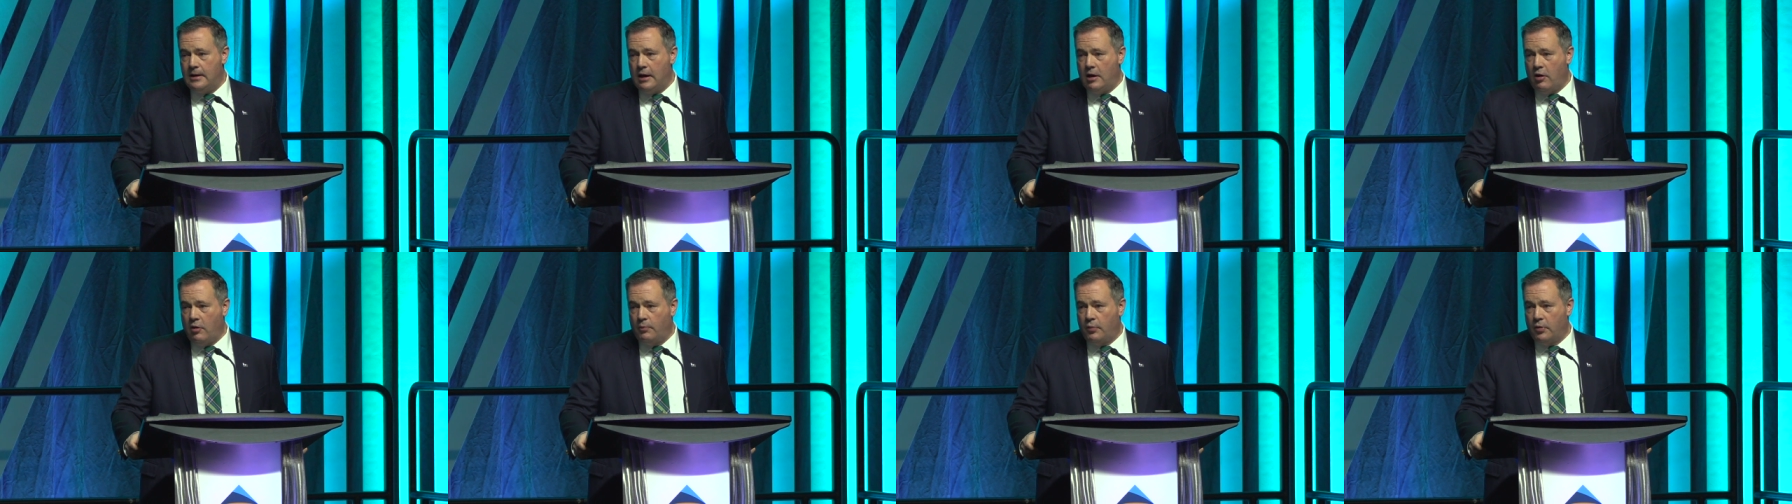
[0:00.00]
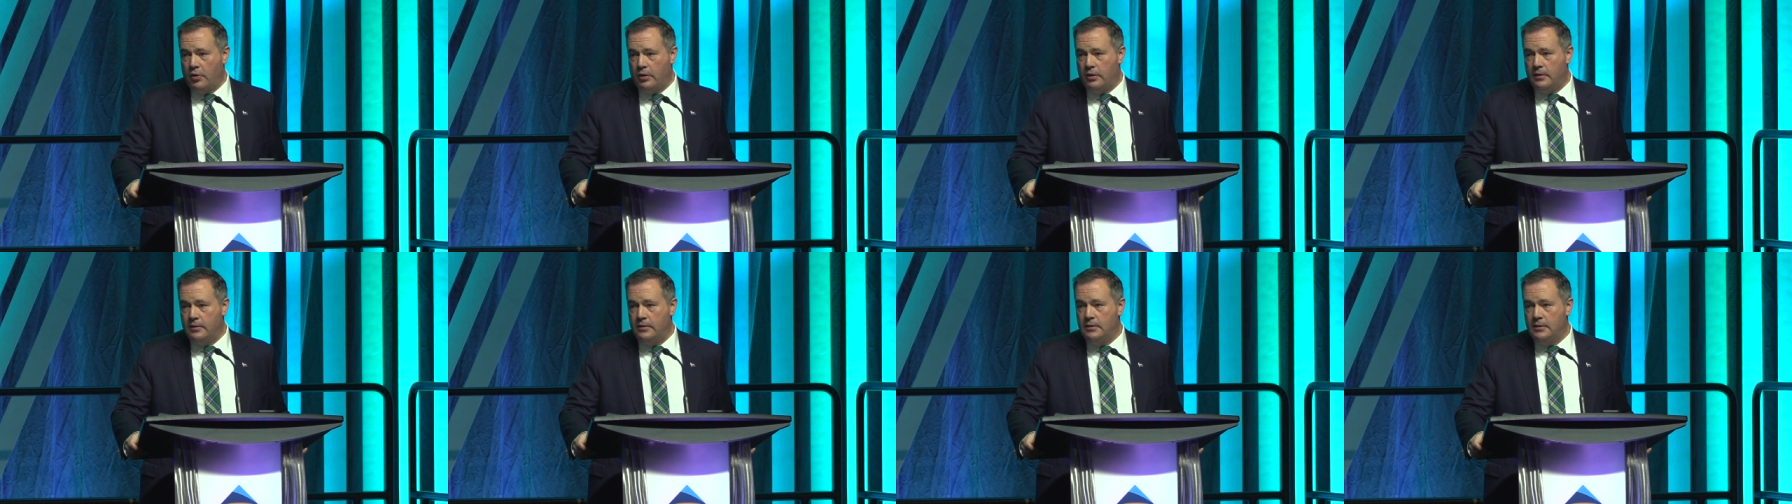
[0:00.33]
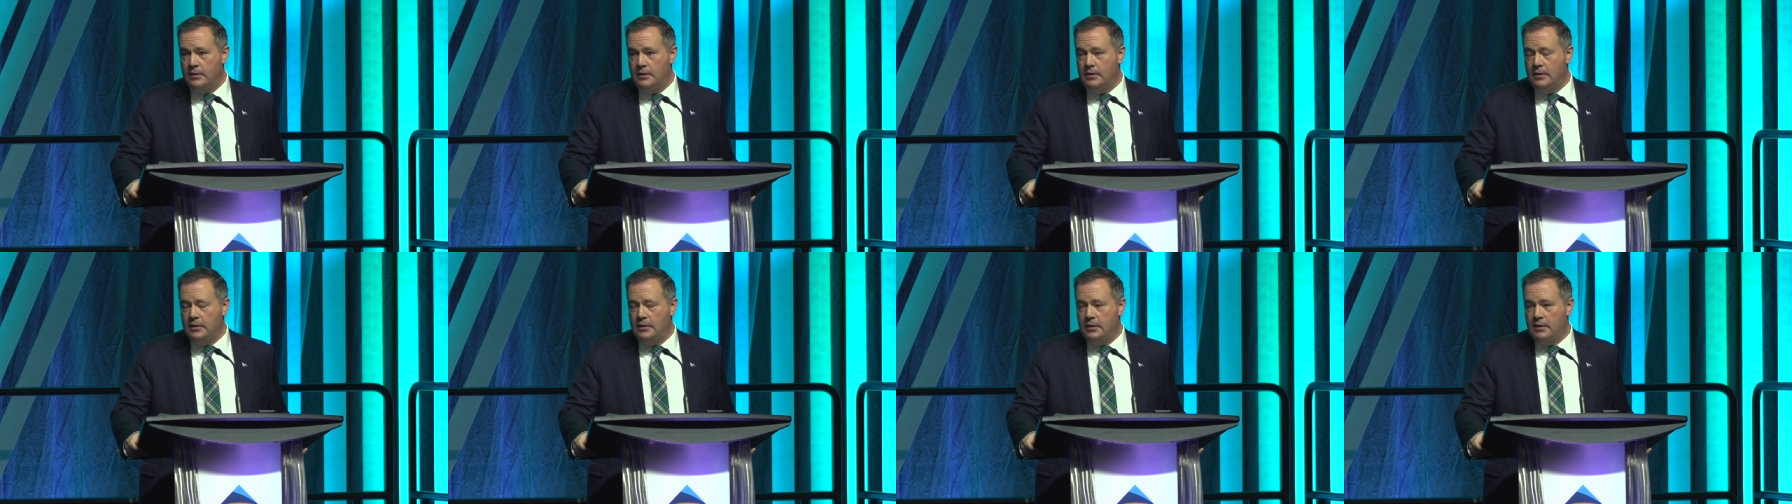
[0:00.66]
Alberta.
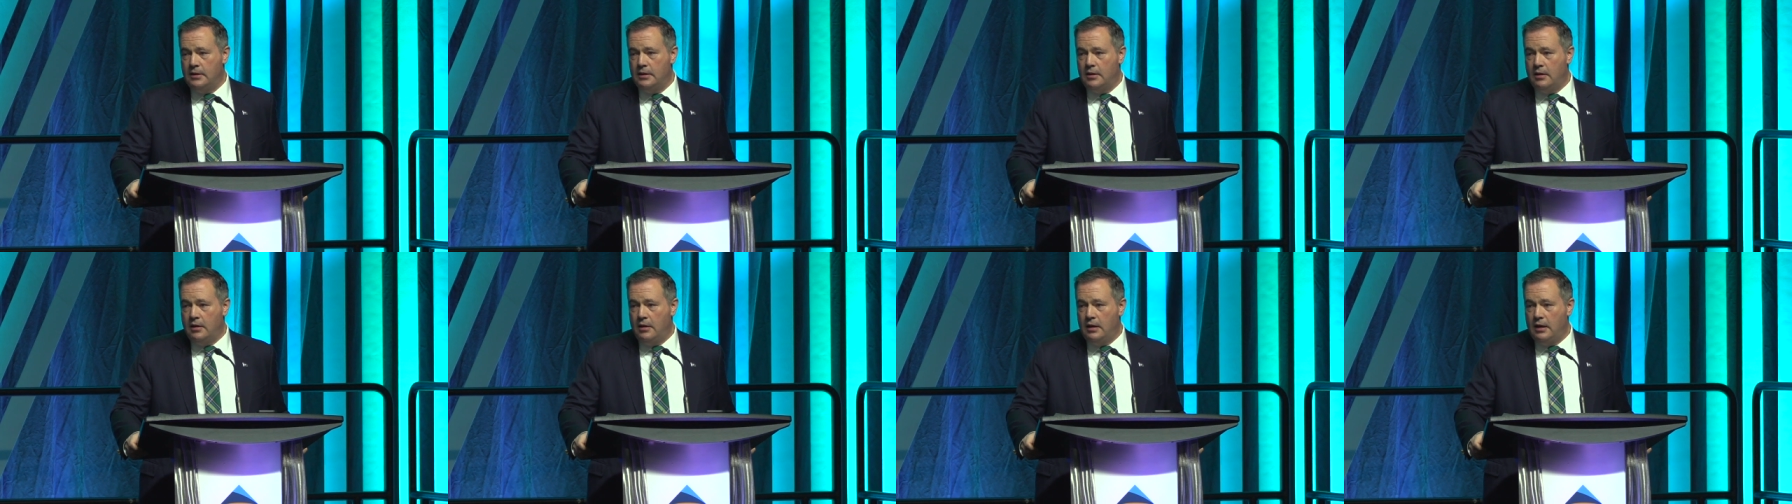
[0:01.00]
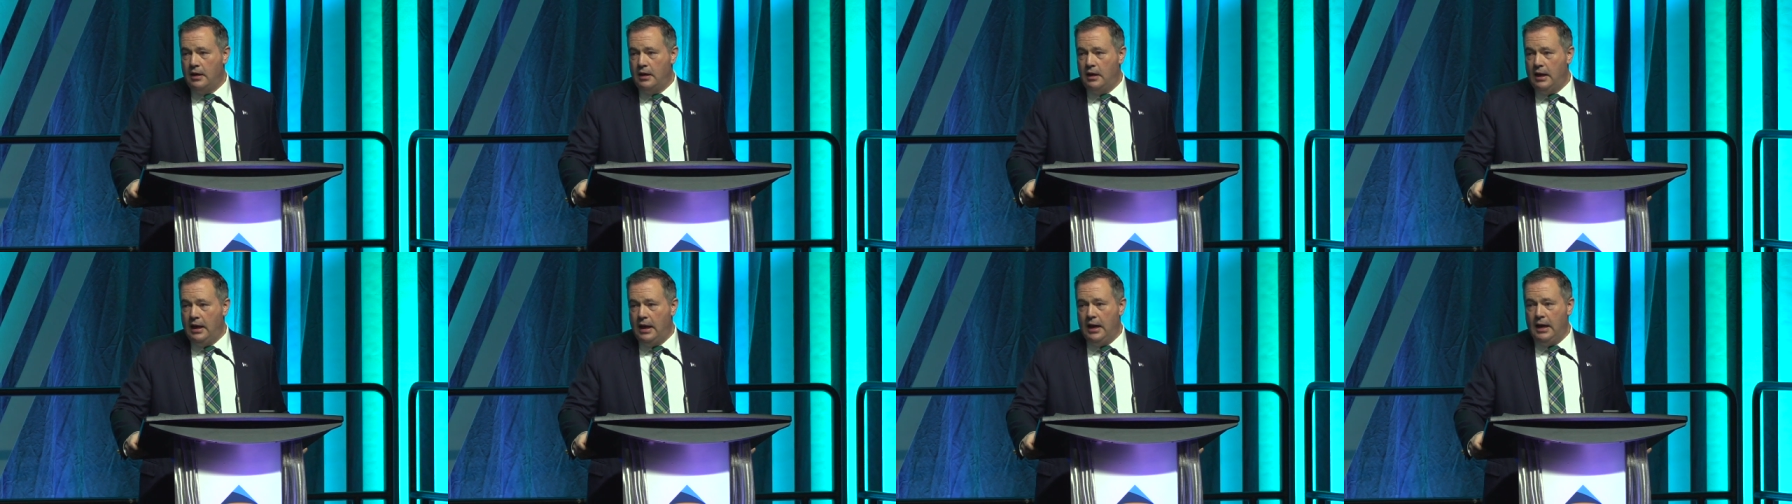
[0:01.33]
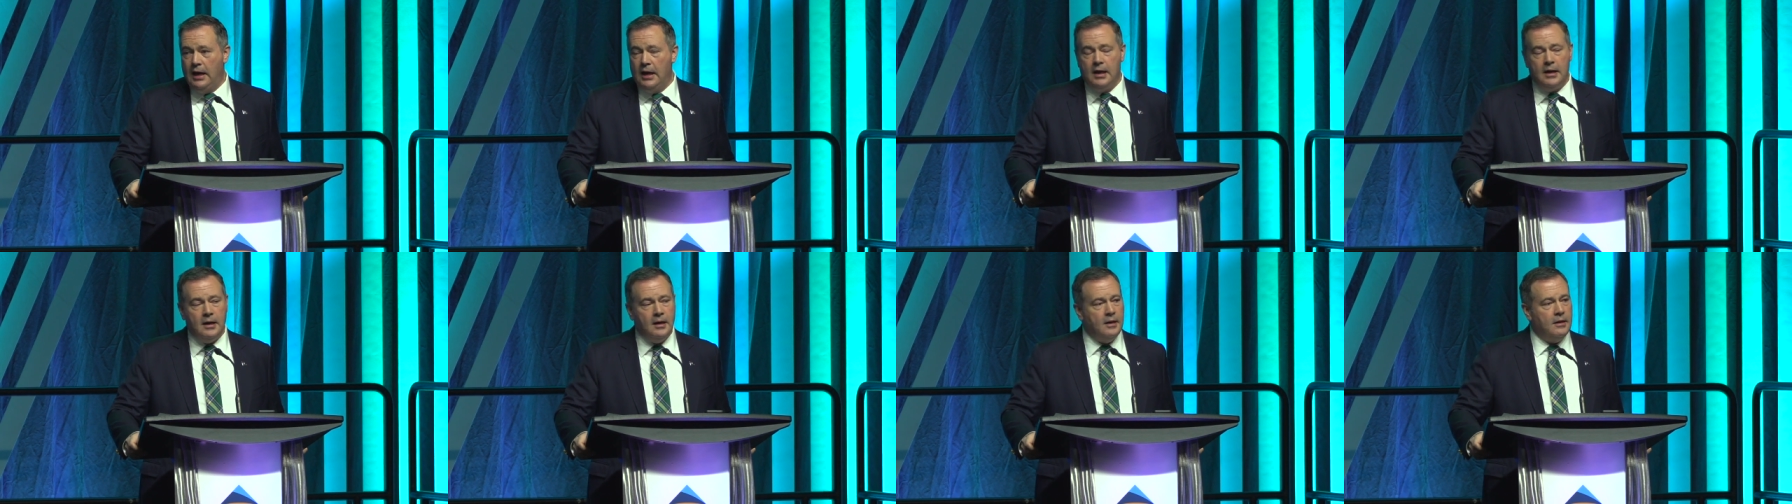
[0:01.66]

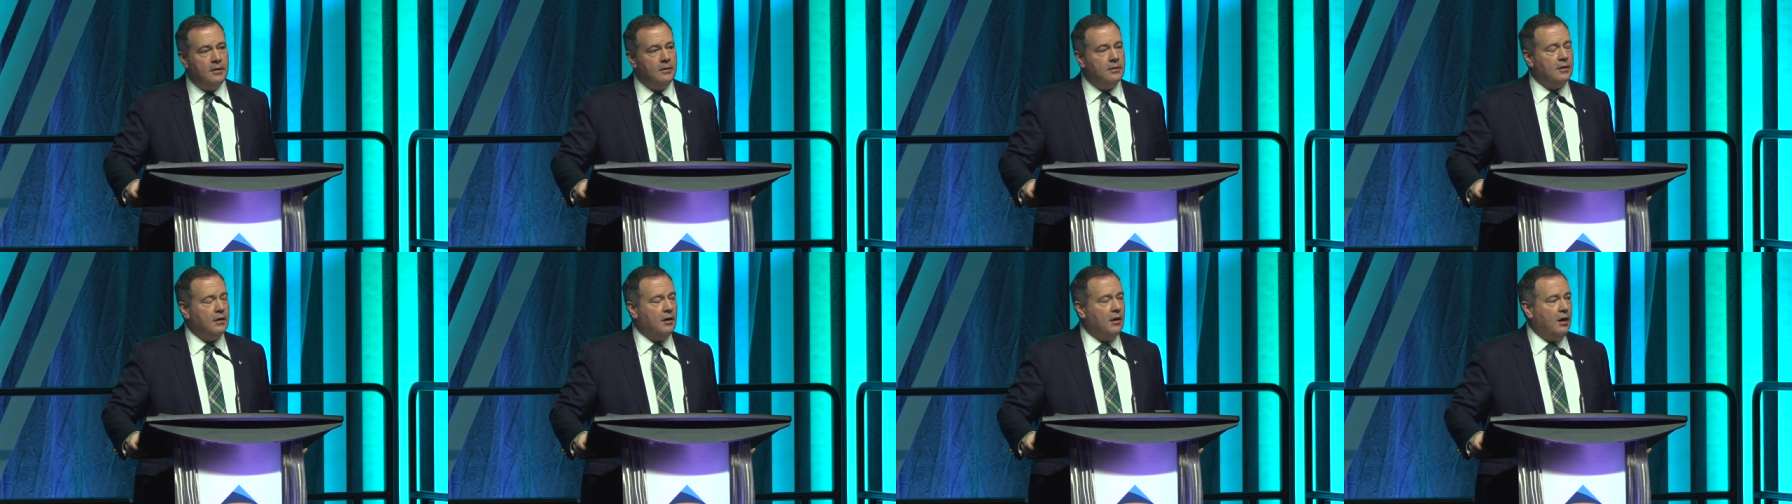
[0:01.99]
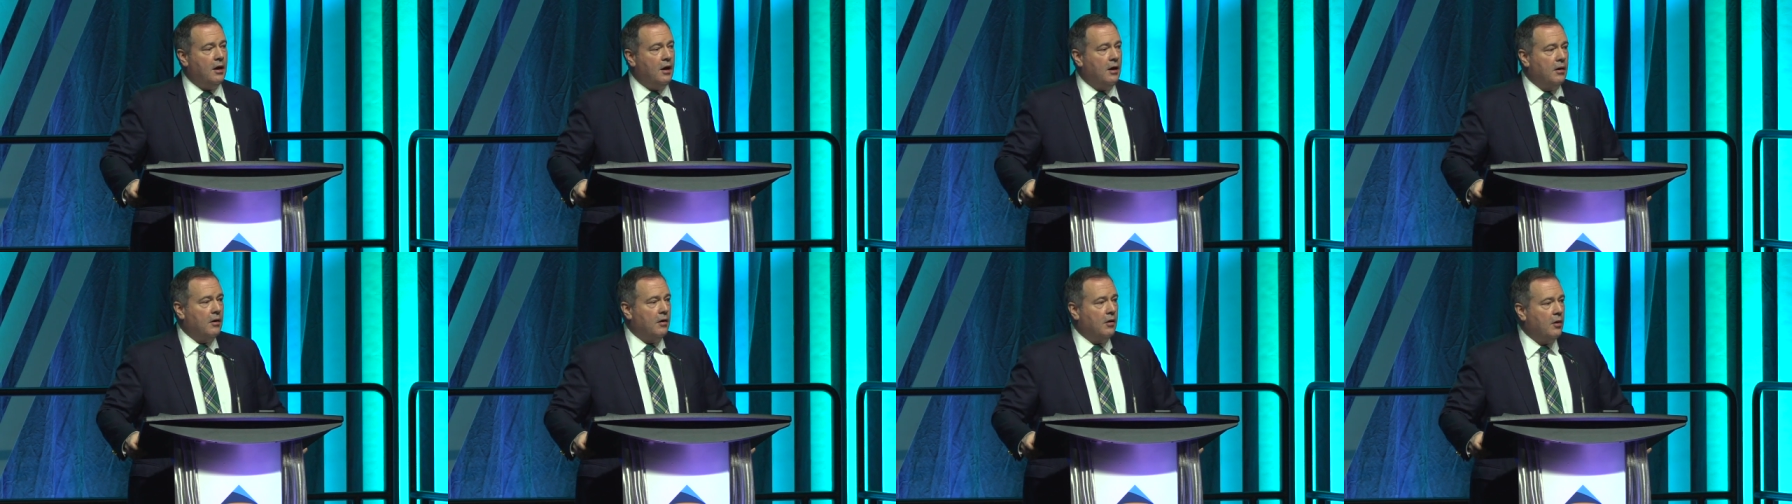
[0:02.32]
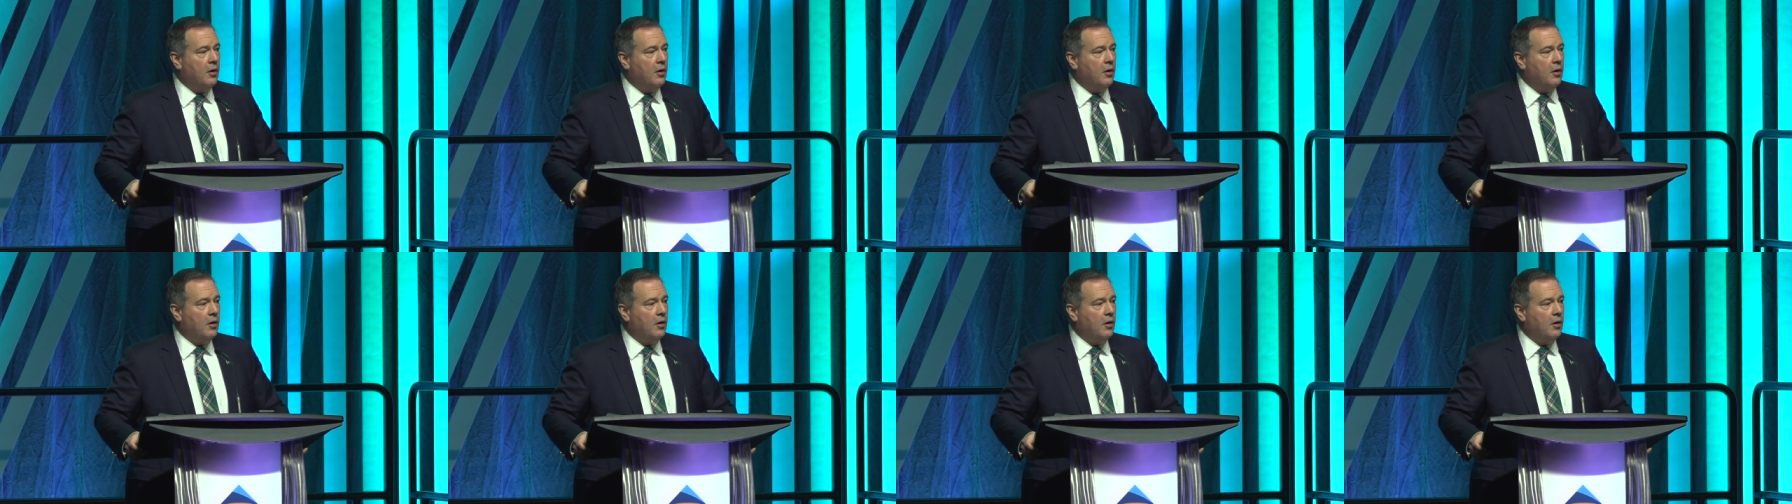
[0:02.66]
And uh,